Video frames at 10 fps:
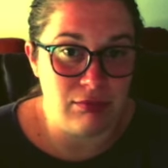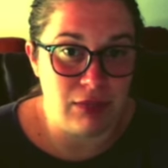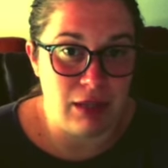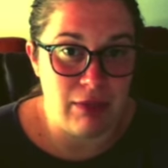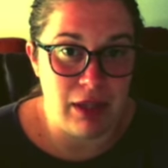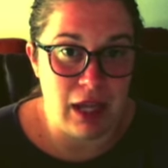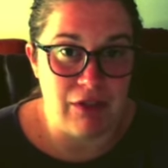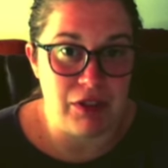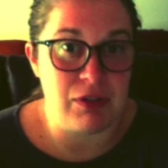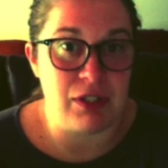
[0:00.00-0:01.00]
I mean, they have
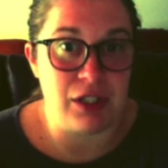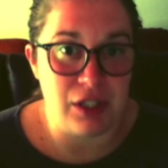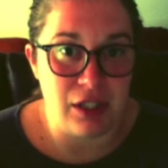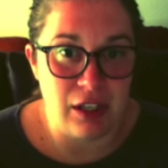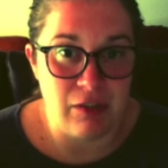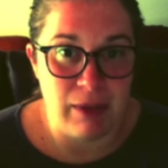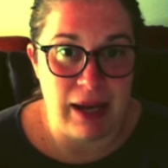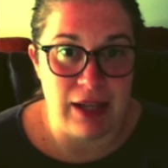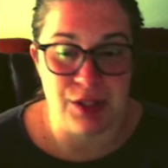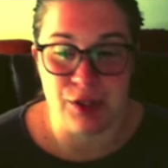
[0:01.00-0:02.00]
a tradition. They've
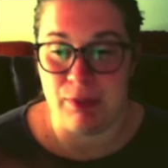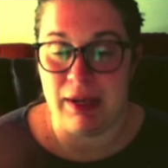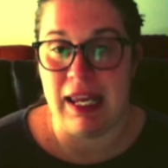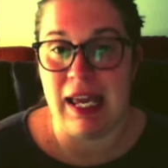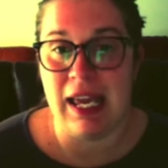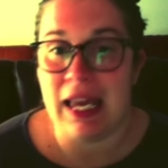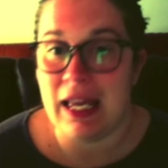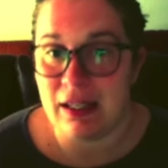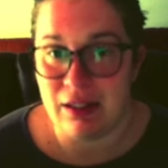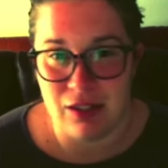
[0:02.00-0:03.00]
passed through many
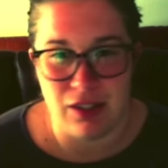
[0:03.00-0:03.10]
hands.